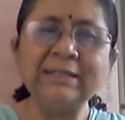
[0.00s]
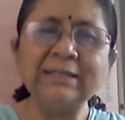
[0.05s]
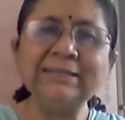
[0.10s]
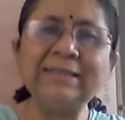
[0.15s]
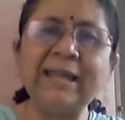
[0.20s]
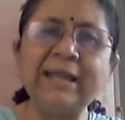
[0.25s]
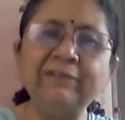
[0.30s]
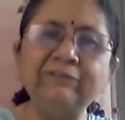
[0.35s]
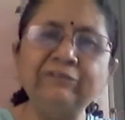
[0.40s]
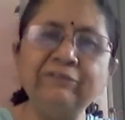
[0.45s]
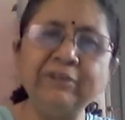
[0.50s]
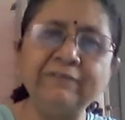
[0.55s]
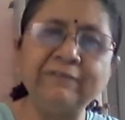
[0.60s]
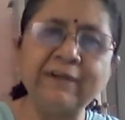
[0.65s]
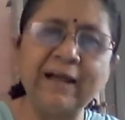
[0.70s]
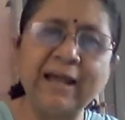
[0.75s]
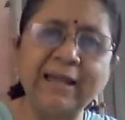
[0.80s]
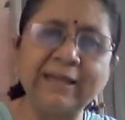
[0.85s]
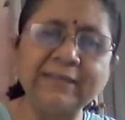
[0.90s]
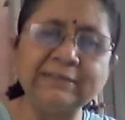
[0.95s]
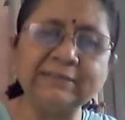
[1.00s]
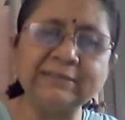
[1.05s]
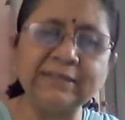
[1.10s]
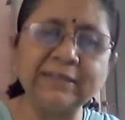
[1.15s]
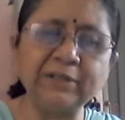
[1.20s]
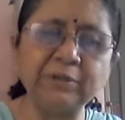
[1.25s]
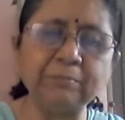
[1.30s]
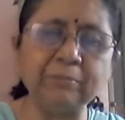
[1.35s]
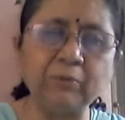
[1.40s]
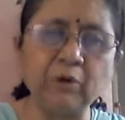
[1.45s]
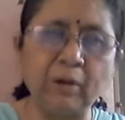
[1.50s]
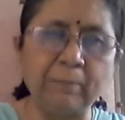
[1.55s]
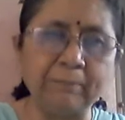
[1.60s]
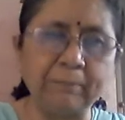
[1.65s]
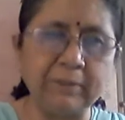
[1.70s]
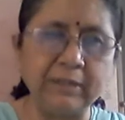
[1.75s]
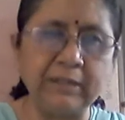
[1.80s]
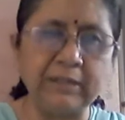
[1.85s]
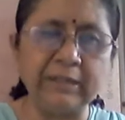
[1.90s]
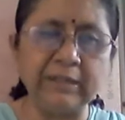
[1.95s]
then revise it
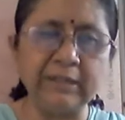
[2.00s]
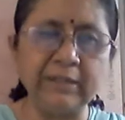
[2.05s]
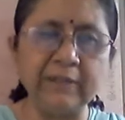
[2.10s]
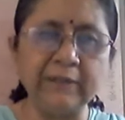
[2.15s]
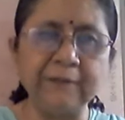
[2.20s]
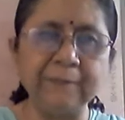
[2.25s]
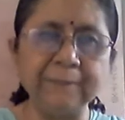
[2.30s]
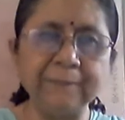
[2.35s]
properly.